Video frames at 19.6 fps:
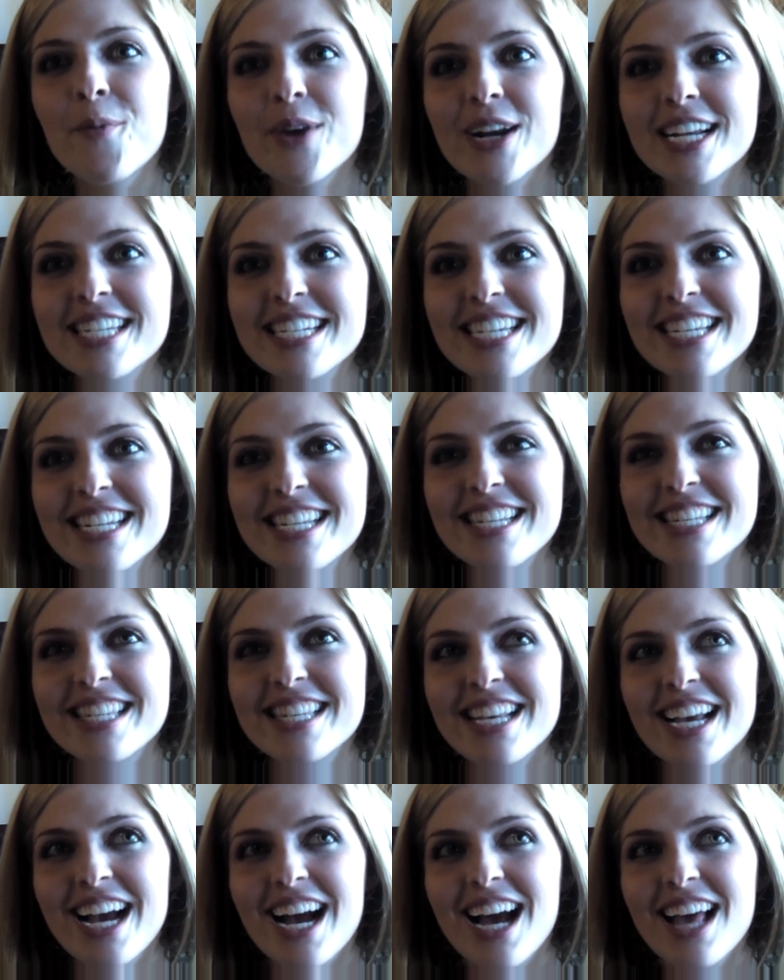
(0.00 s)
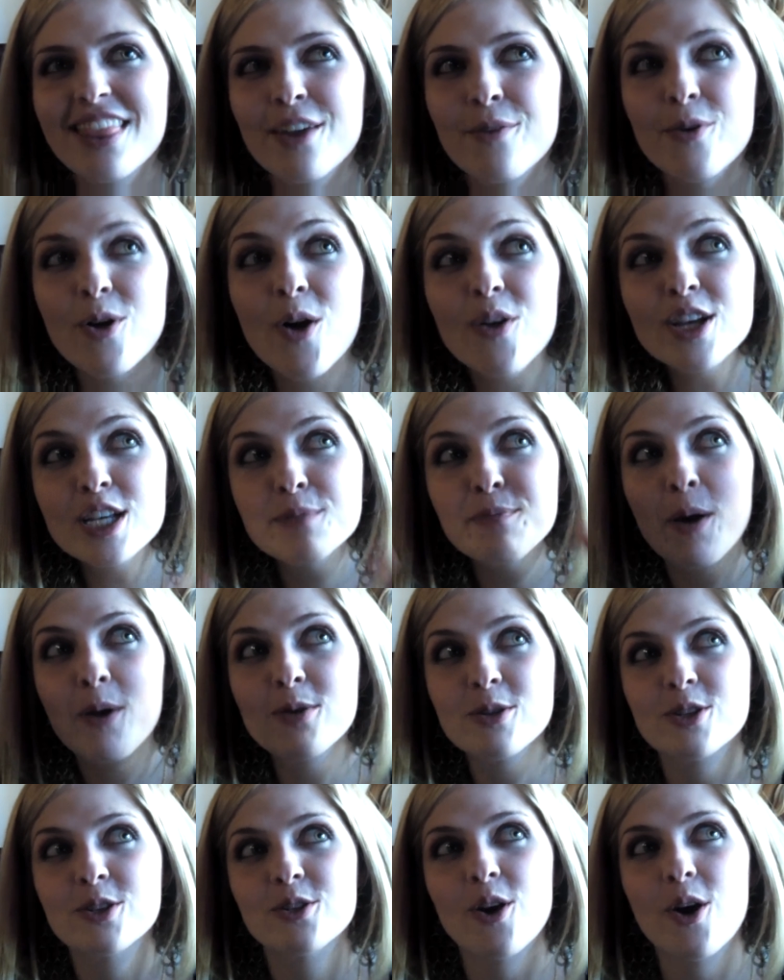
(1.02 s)
what I did is there were all these
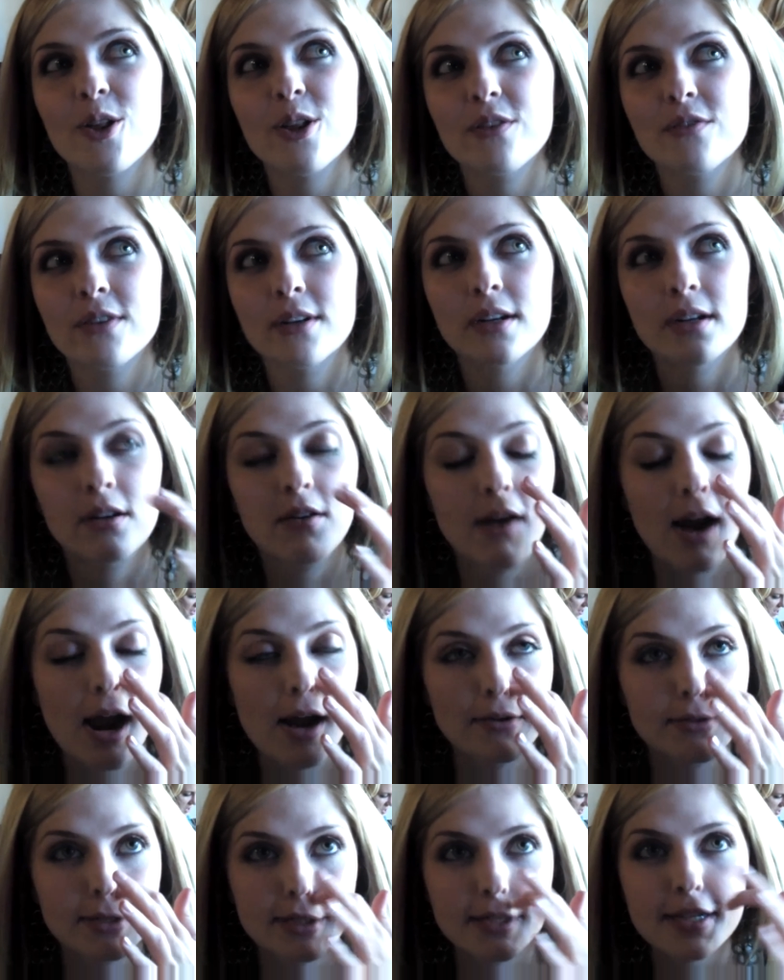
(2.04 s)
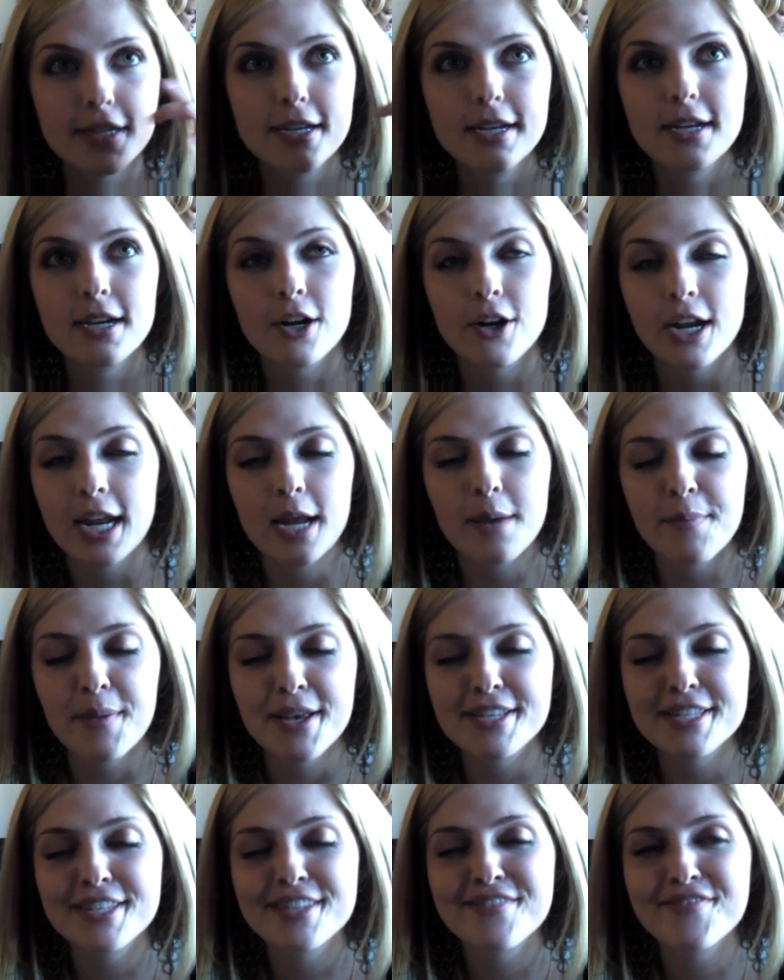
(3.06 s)
posters all over grounds our
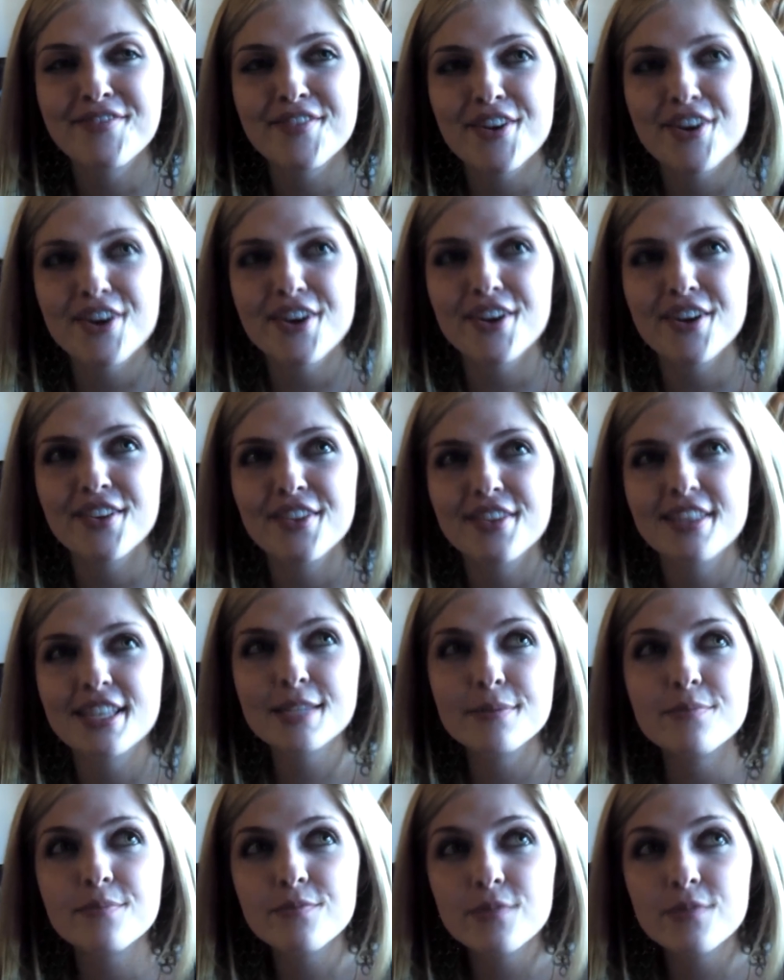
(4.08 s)
campus for this,